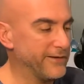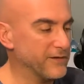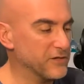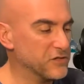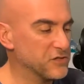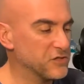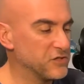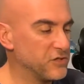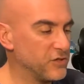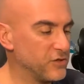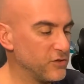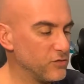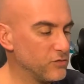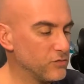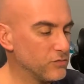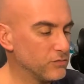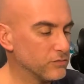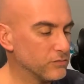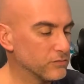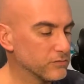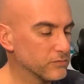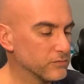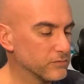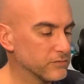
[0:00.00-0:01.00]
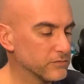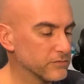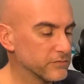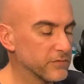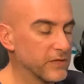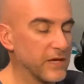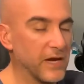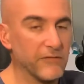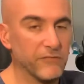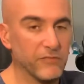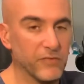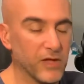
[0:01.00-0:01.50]
Age 2.
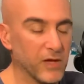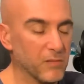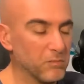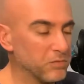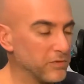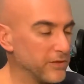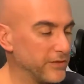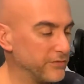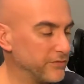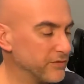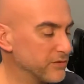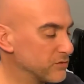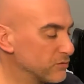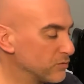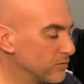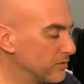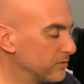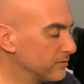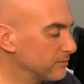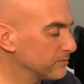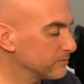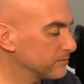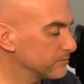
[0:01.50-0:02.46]
Have not played this one.